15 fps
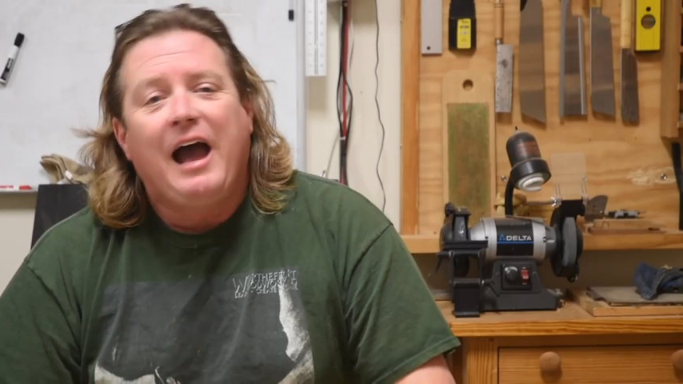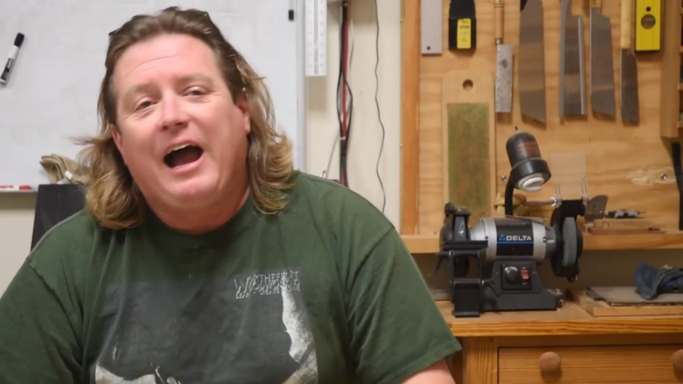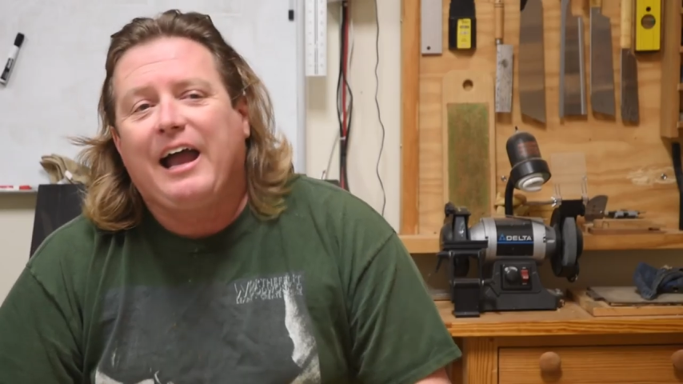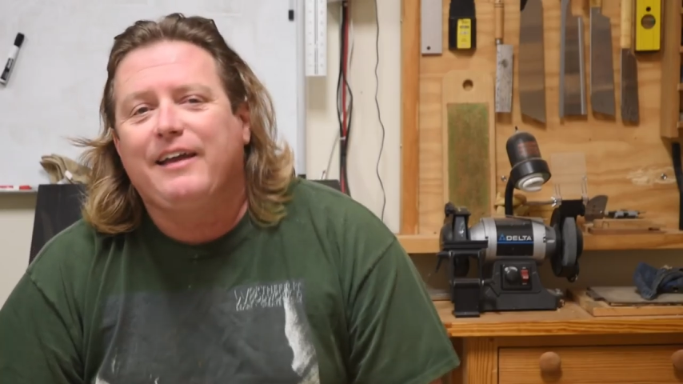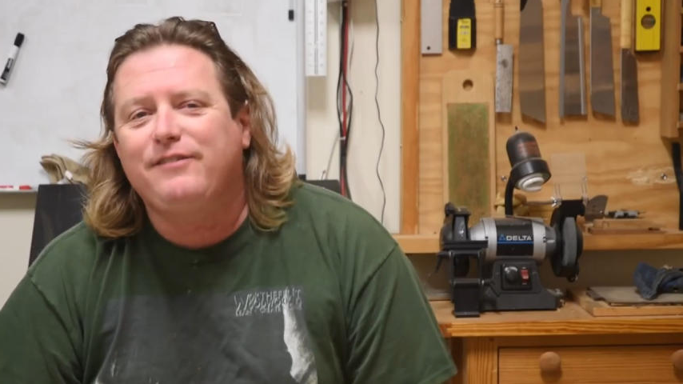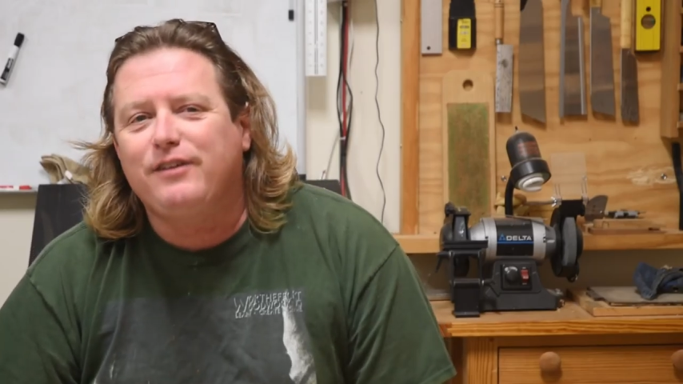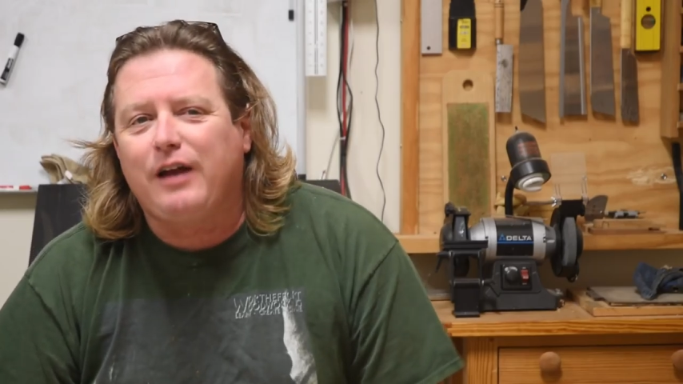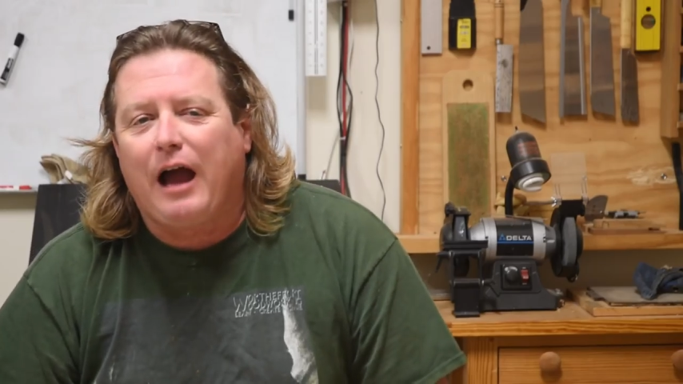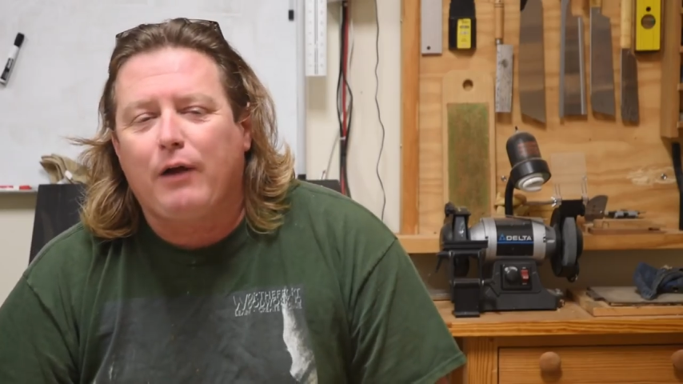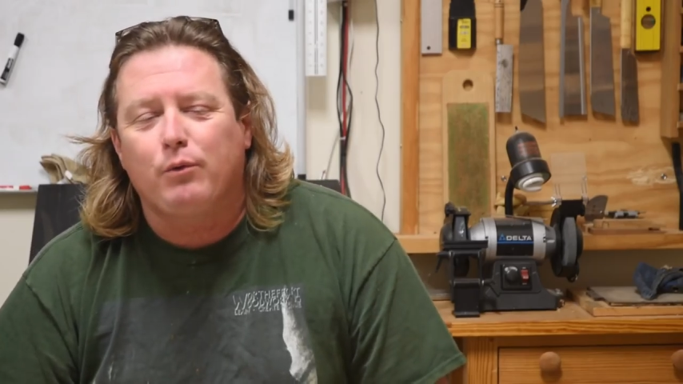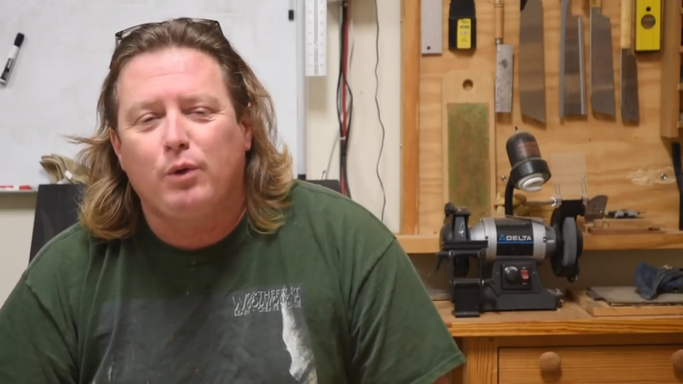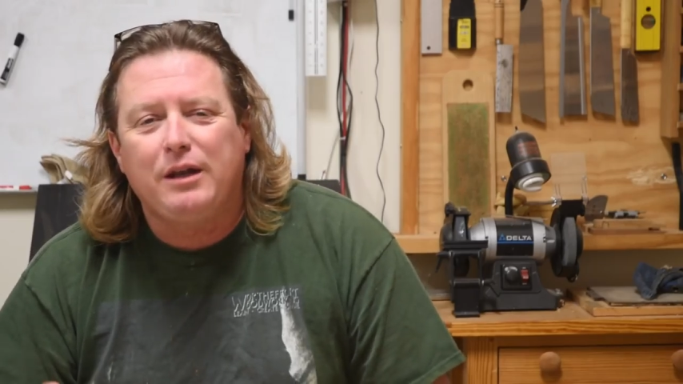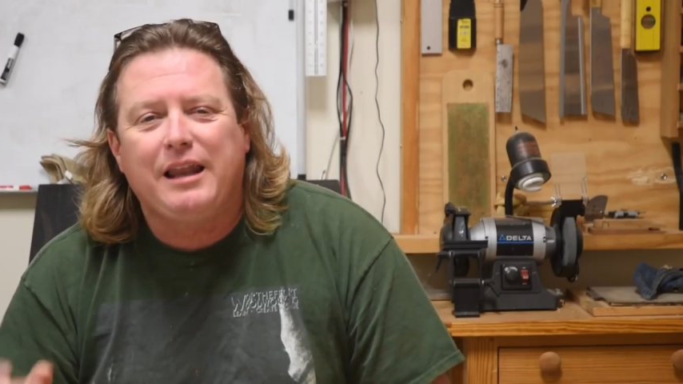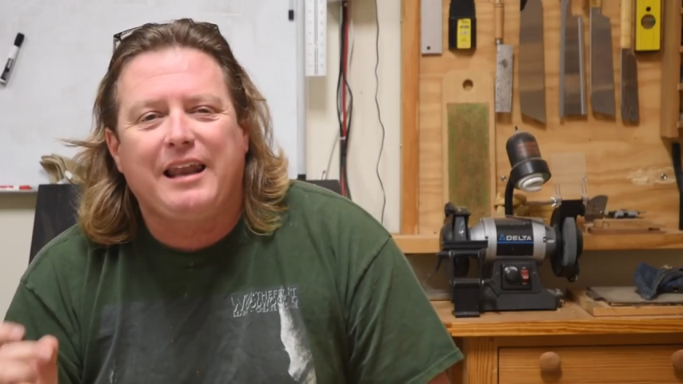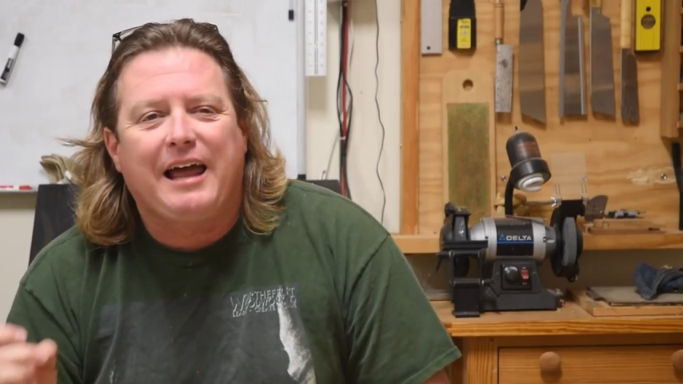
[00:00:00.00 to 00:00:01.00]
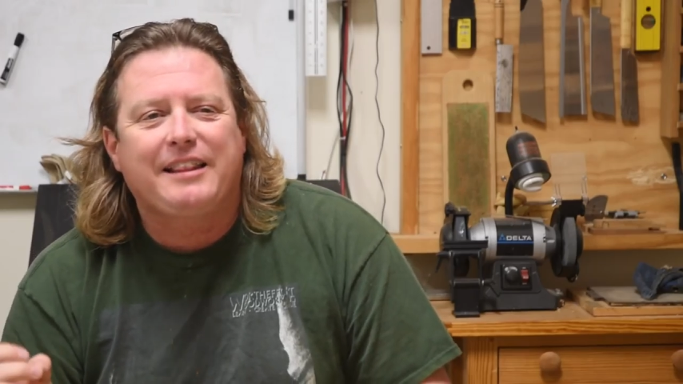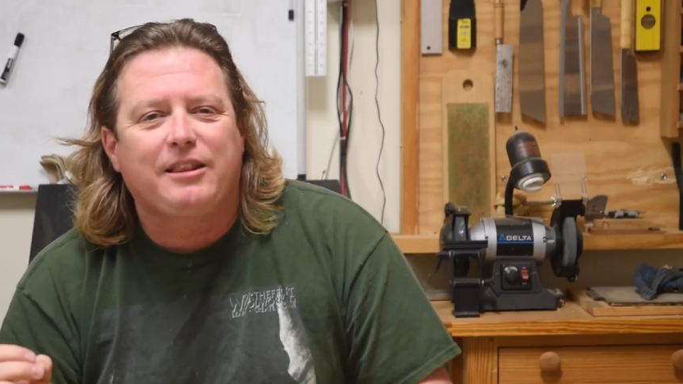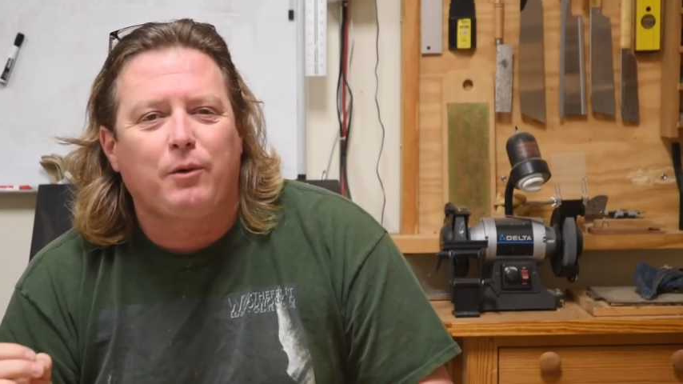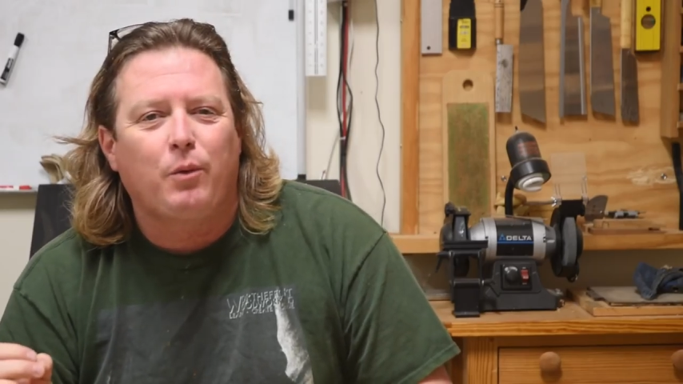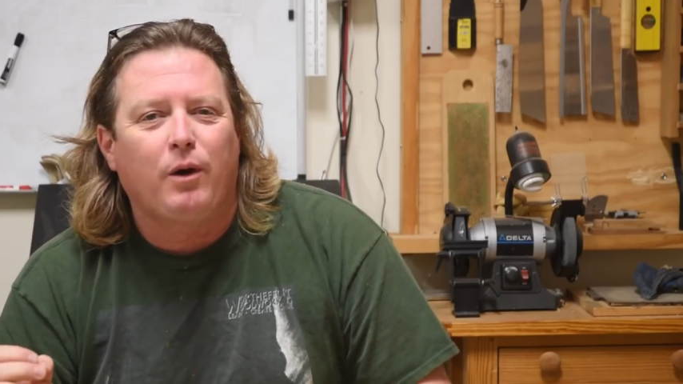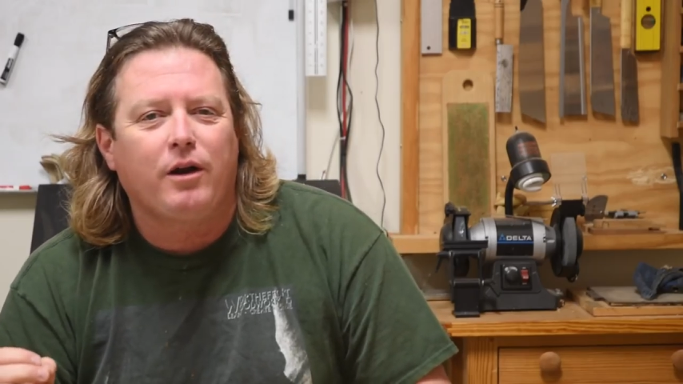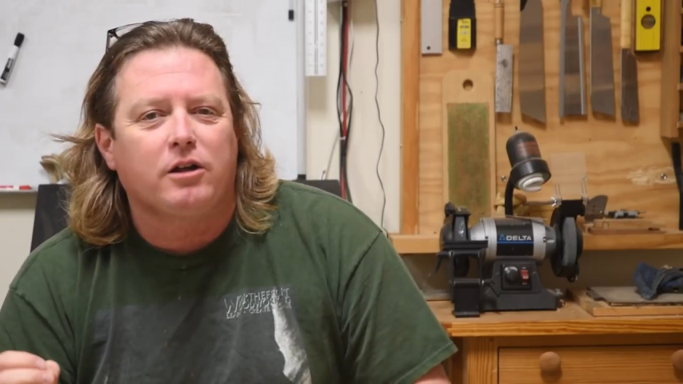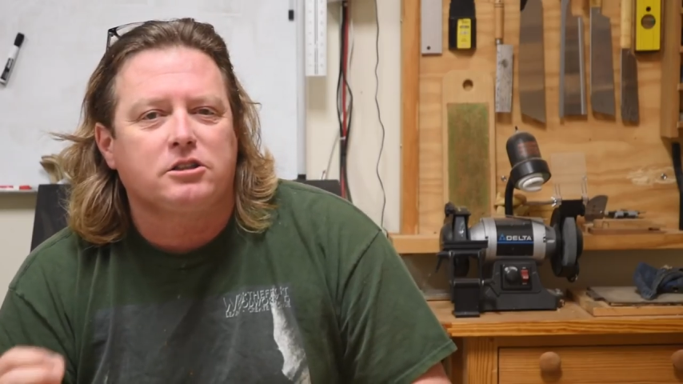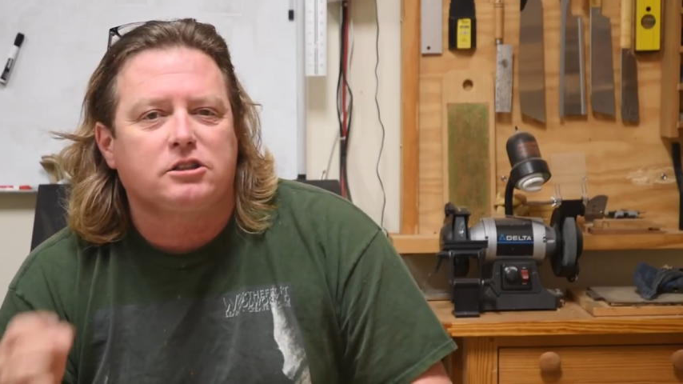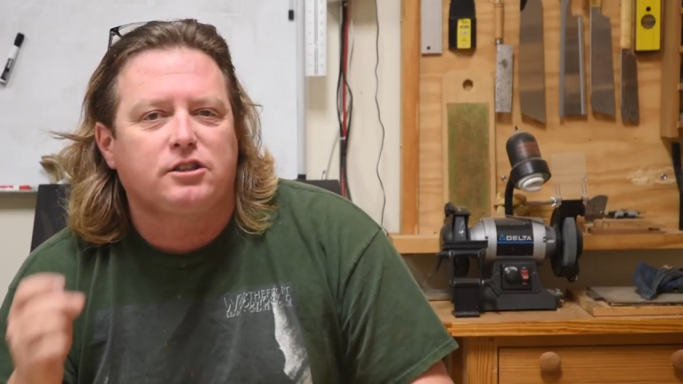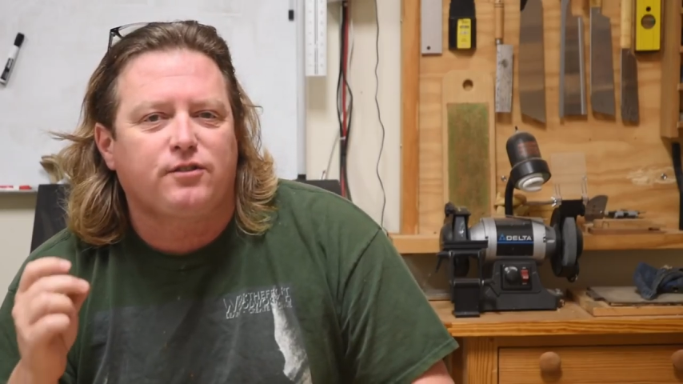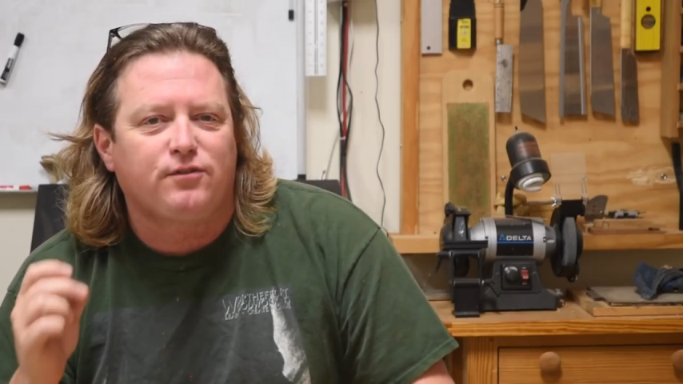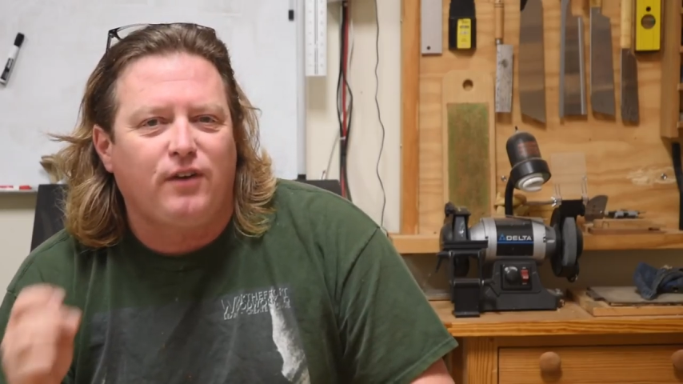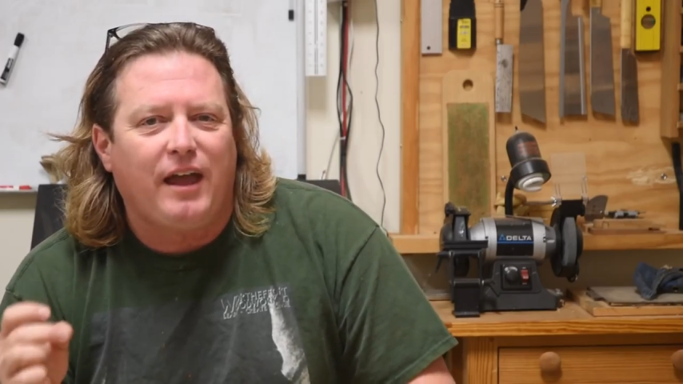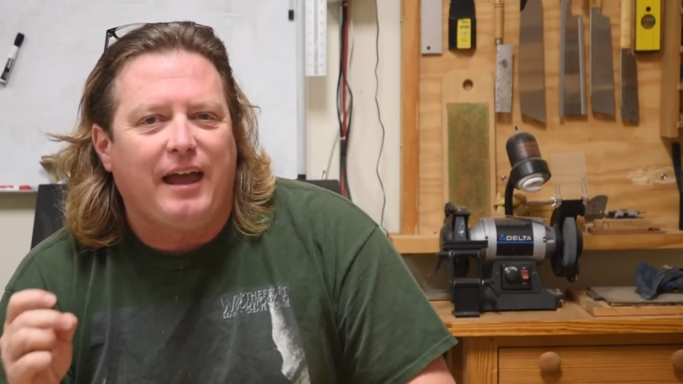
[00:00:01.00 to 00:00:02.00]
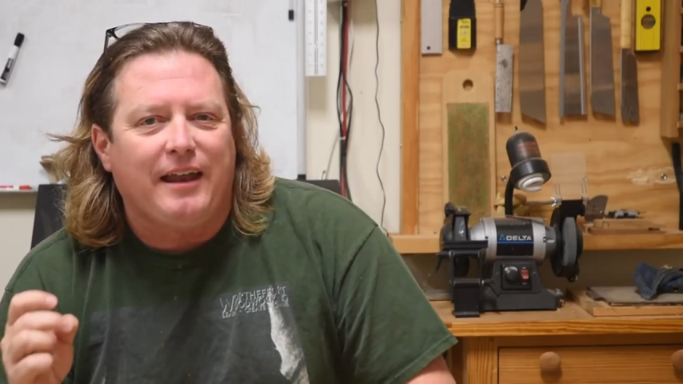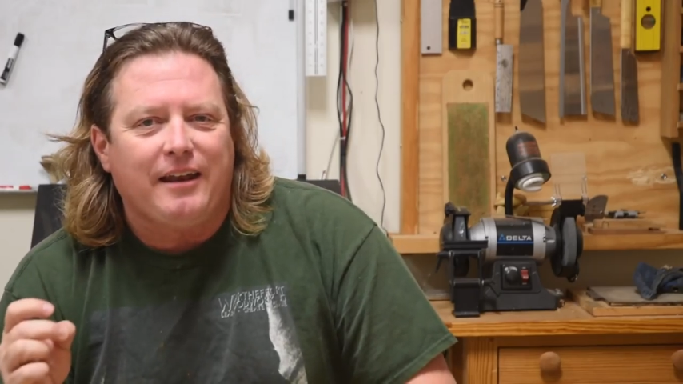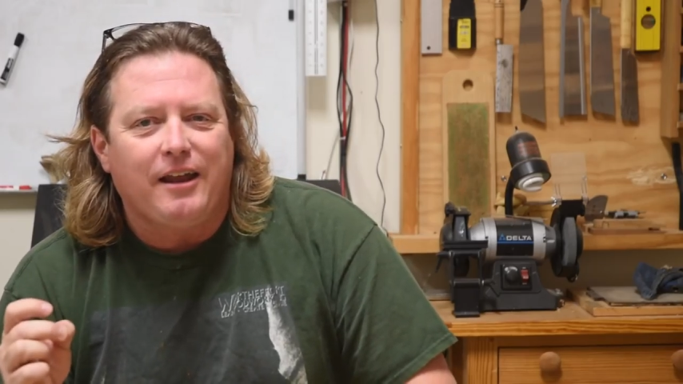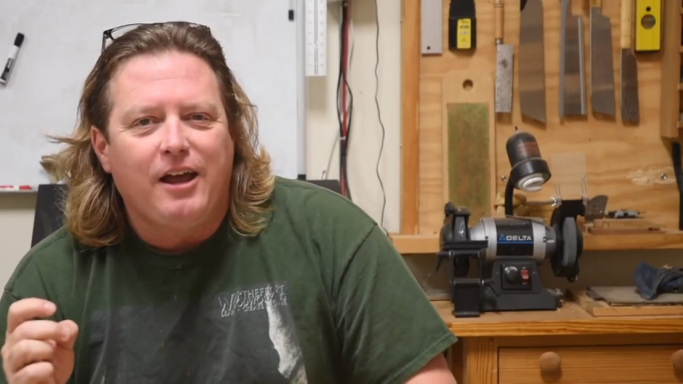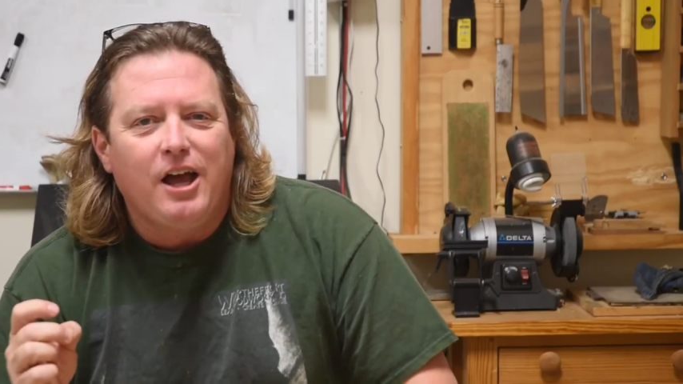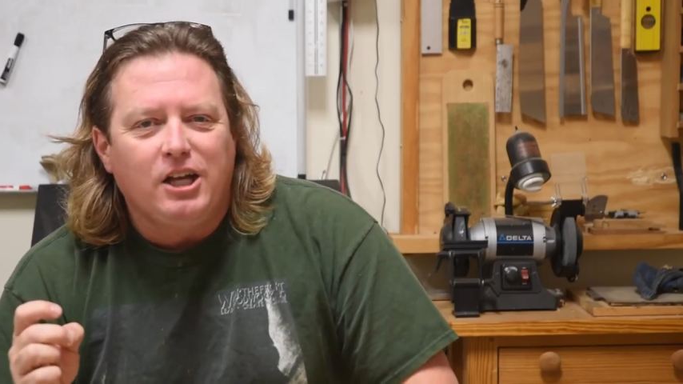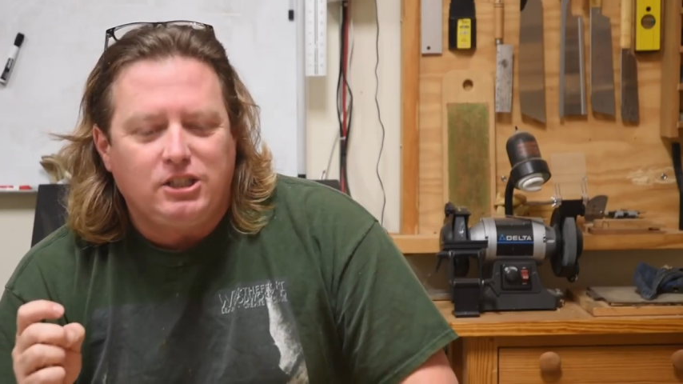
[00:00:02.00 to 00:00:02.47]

I even, I really like the one on Sven.